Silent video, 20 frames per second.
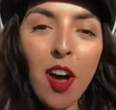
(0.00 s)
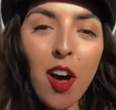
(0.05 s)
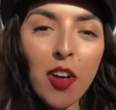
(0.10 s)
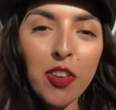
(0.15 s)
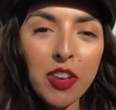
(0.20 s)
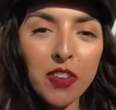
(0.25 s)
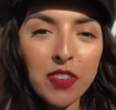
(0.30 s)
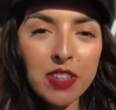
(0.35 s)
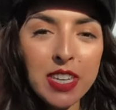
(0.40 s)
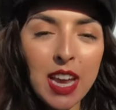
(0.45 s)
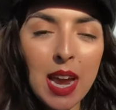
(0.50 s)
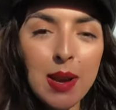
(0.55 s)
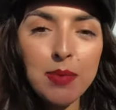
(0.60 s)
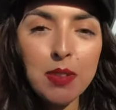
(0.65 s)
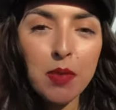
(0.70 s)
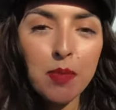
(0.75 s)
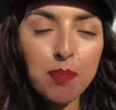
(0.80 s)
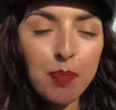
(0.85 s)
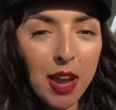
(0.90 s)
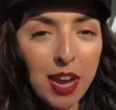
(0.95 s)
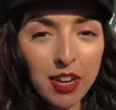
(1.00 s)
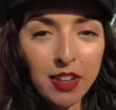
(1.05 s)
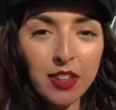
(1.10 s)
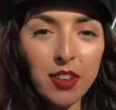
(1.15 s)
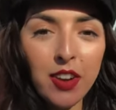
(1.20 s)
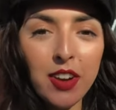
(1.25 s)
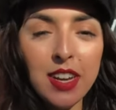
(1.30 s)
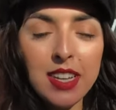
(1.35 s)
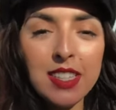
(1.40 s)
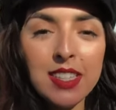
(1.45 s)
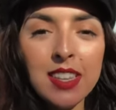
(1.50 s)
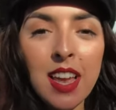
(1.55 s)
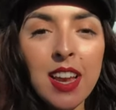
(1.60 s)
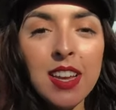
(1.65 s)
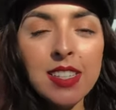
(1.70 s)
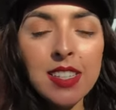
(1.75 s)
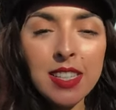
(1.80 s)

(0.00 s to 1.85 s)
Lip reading: all different types of baked goods,